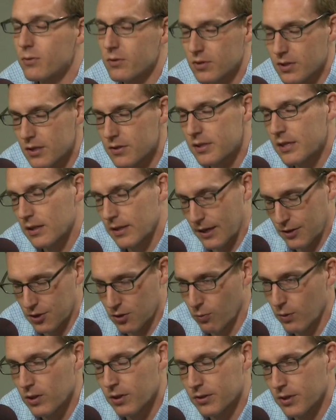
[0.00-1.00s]
Since the election.
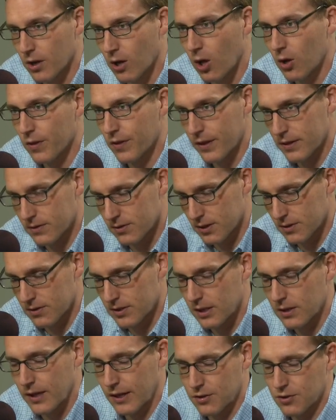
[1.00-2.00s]
We looked at all the things since the
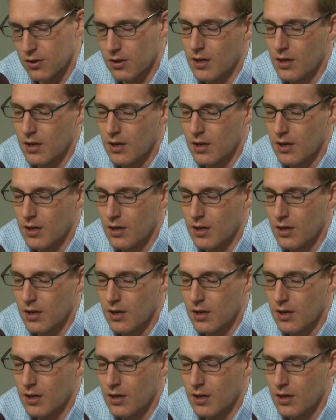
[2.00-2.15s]
election.